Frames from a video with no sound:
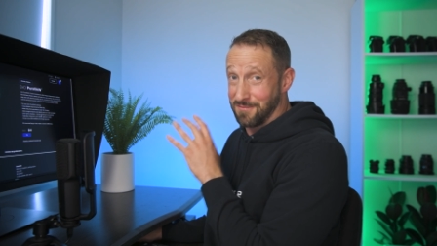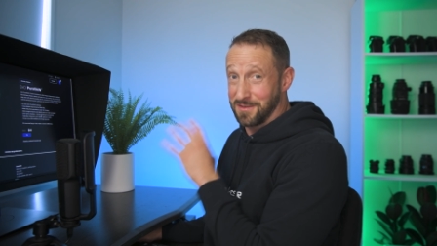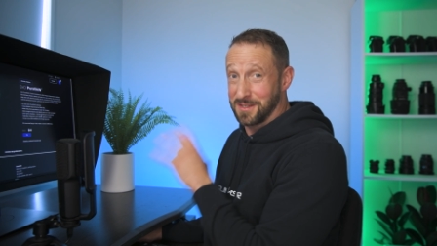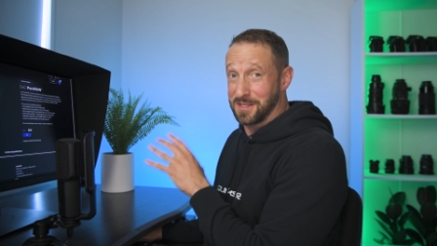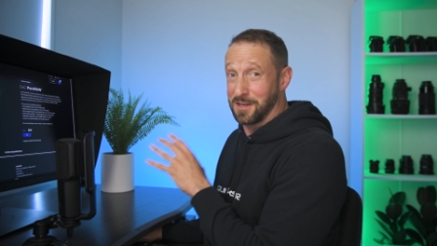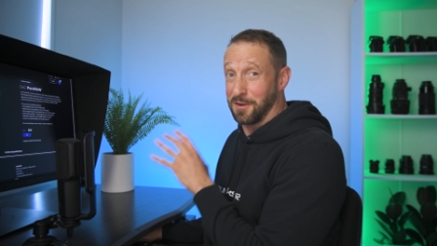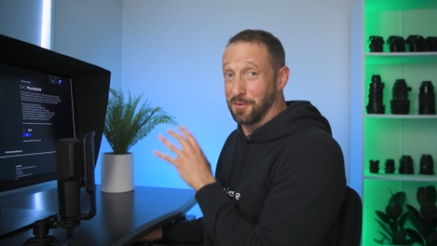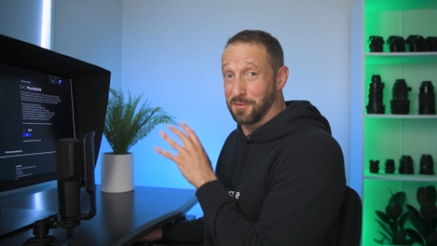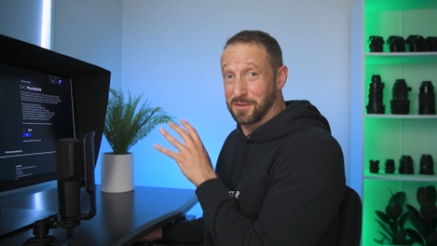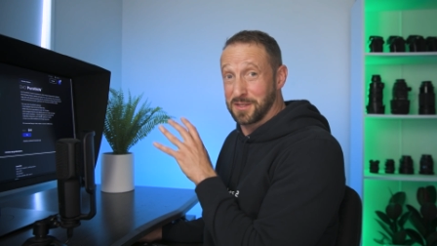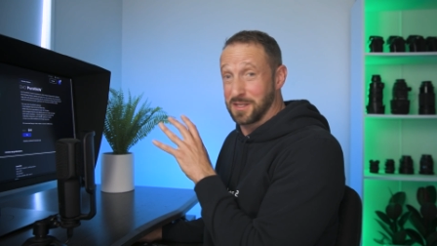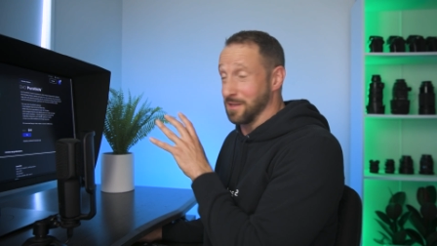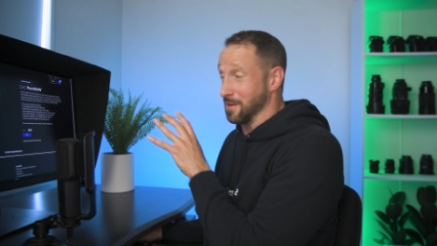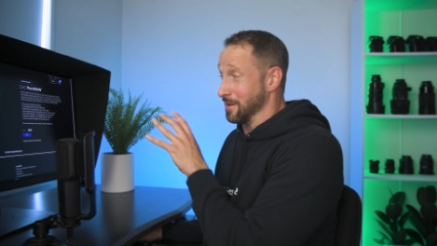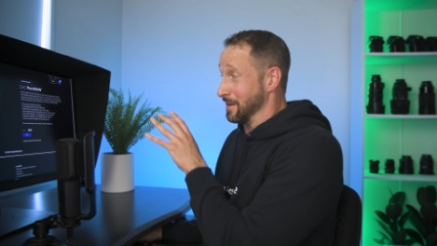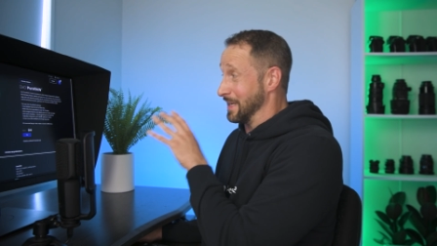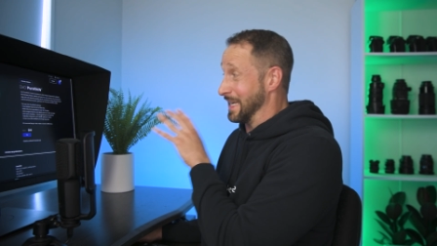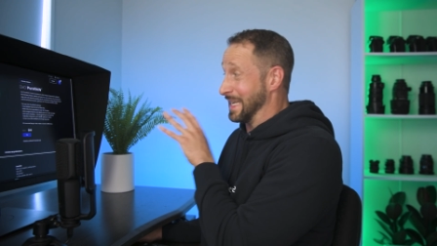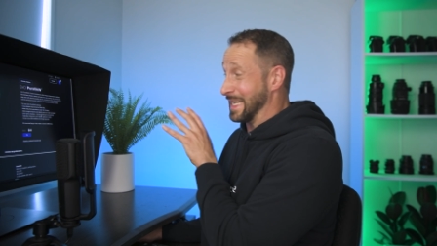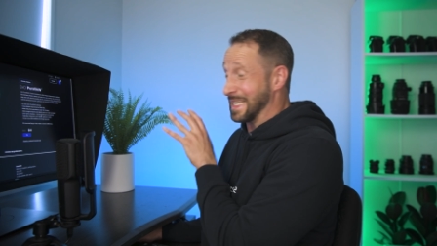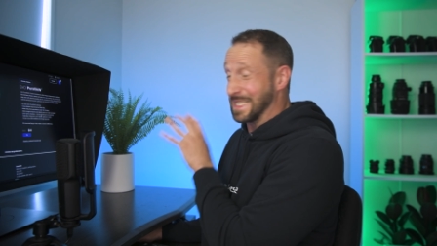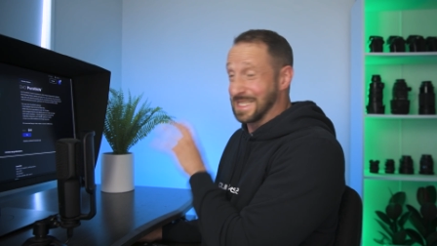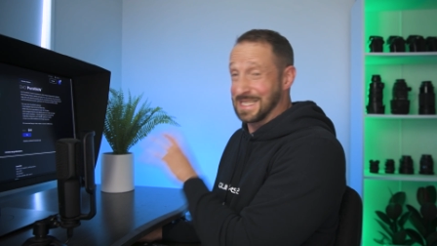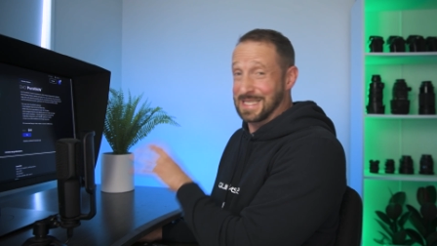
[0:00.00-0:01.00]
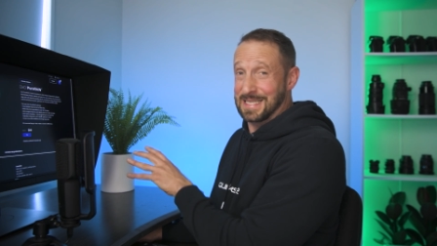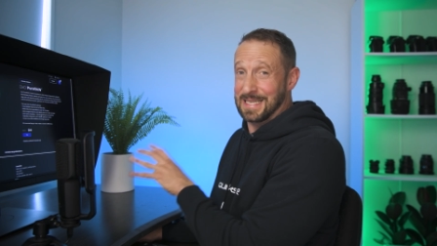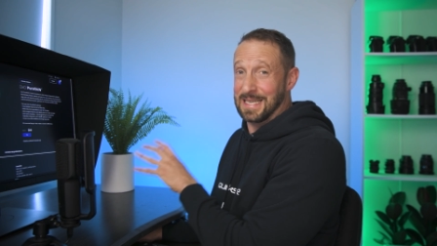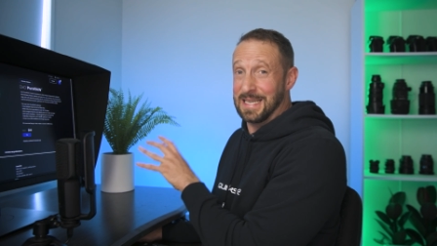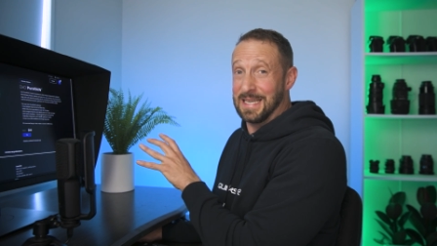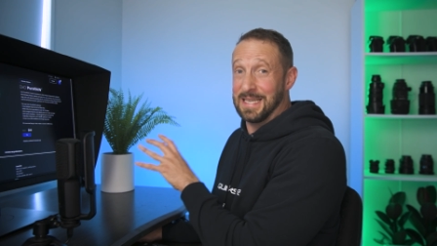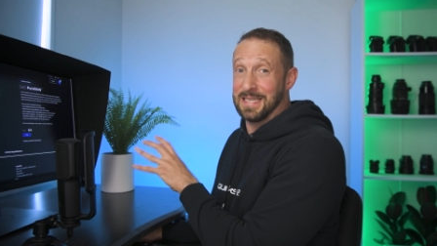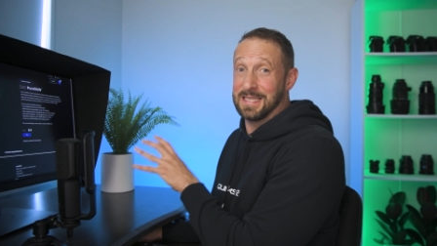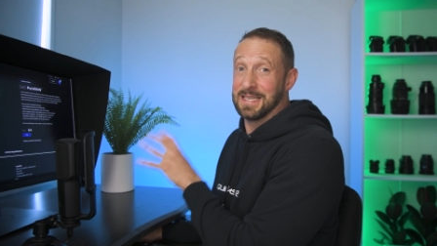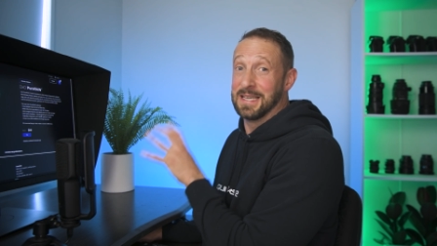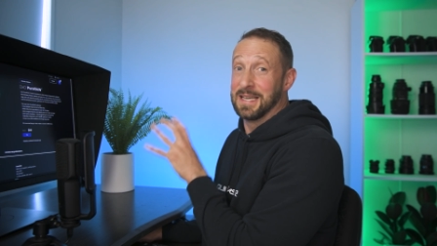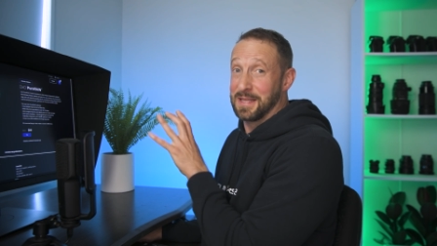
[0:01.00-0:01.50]
results that
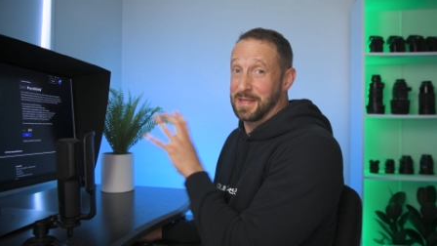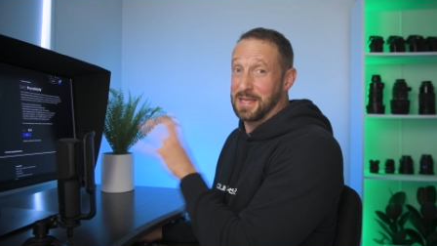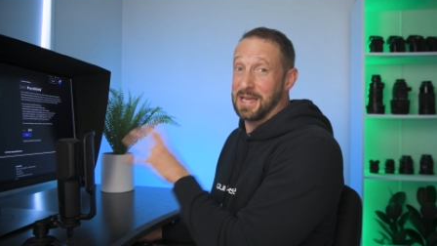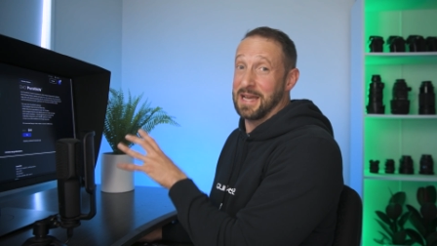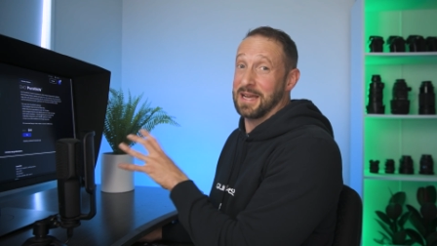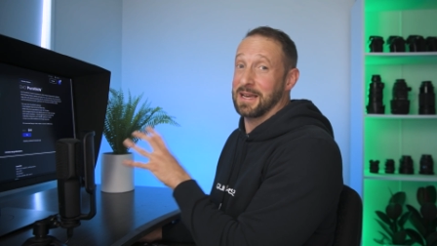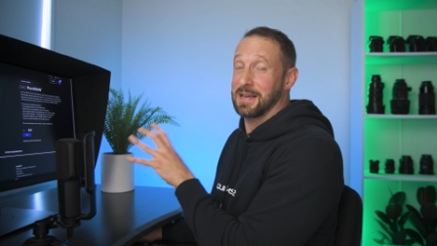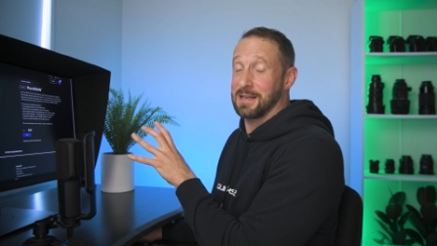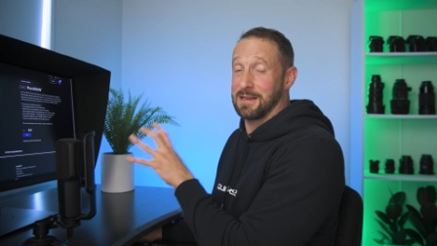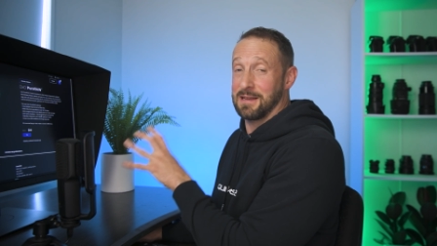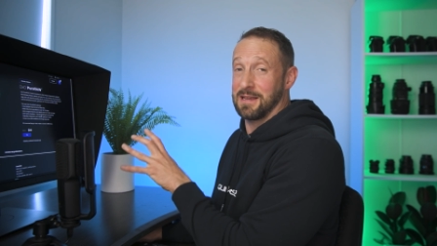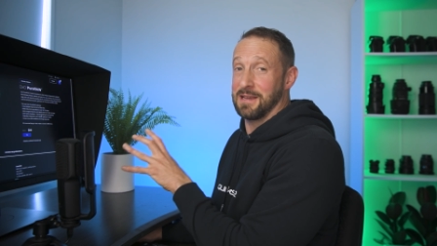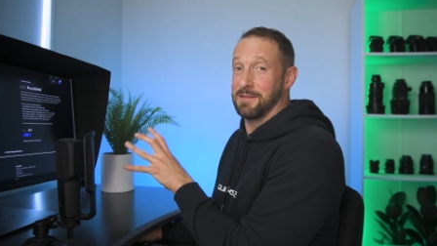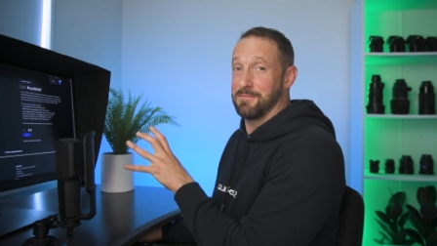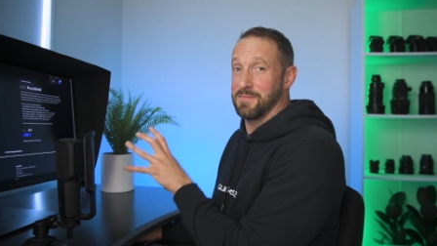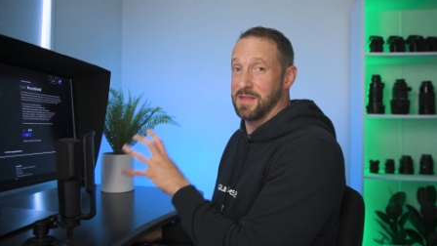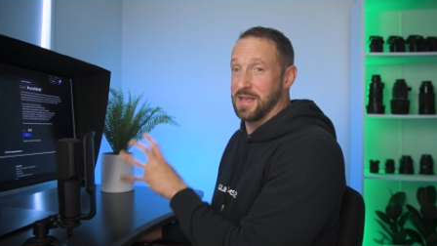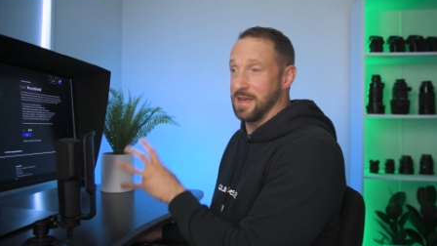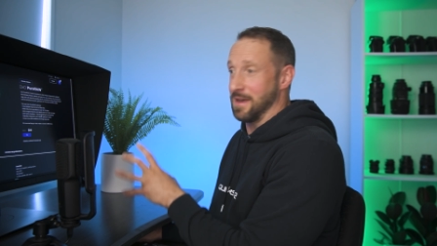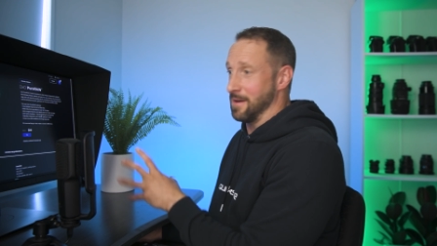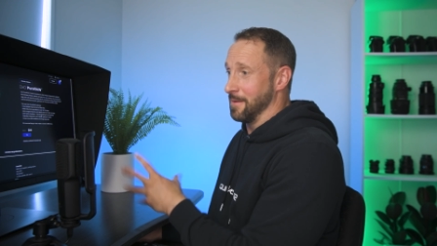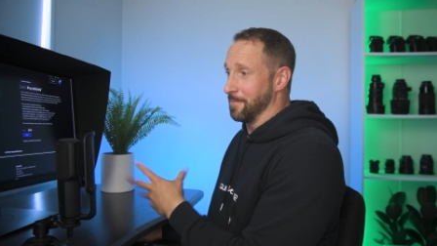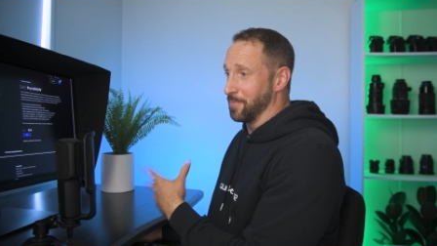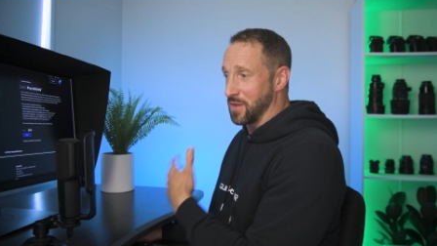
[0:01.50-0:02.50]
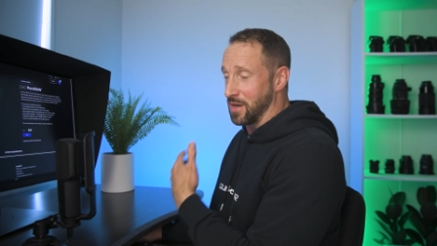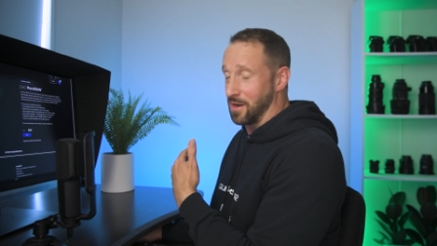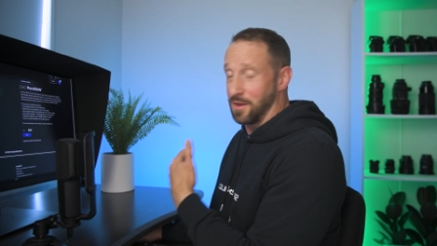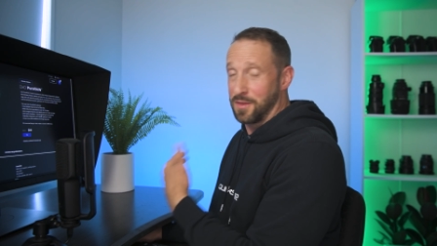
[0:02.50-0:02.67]
exceed that claim there.